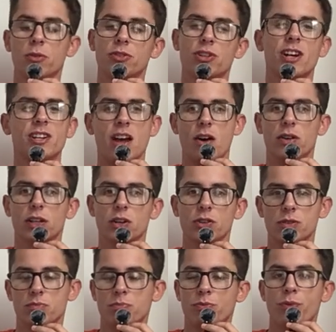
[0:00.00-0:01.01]
Josh Allen
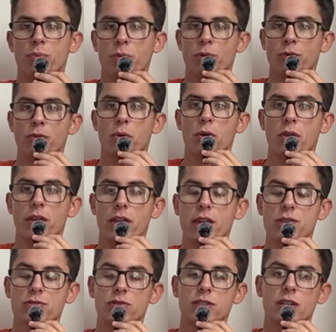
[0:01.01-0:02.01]
goes before
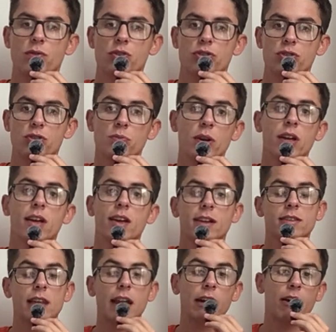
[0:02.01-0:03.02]
his receivers do, but
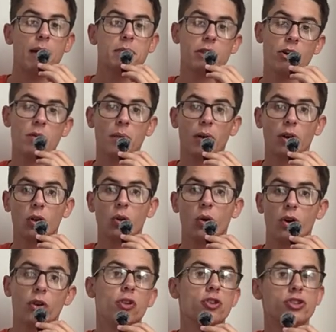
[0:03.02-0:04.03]
did I grab Terry
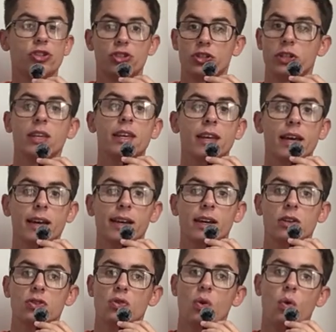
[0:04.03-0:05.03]
McLaurin or T
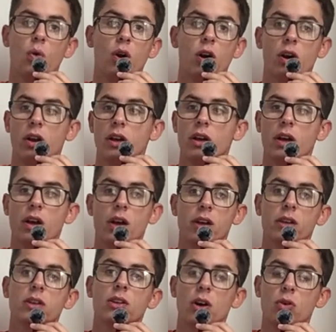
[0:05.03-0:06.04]
Higgins or
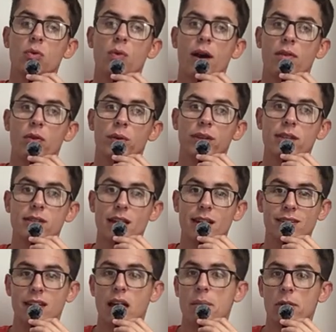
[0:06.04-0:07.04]
whoever with these
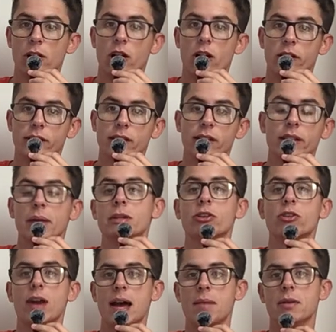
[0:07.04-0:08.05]
guys, Lad McConkey, let me
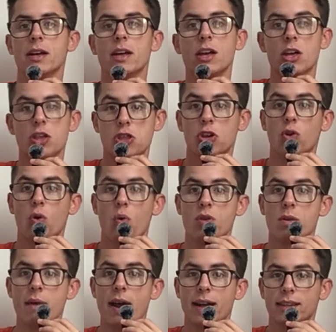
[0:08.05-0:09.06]
grab the
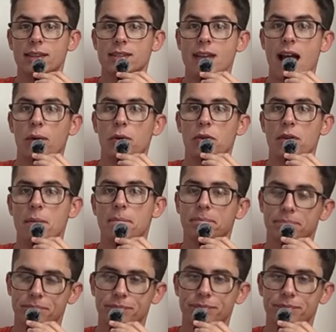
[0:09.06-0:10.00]
quarterback to stack with him.